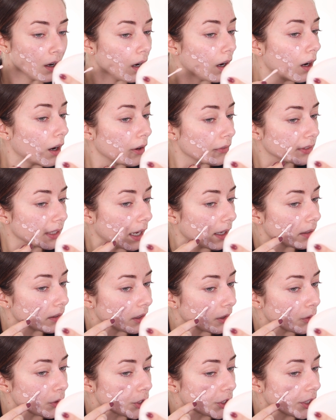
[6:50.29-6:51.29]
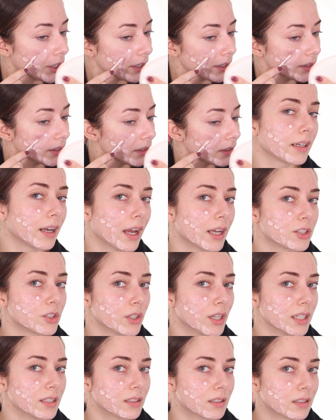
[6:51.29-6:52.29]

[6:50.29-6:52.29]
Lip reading: of that lotion, and as you can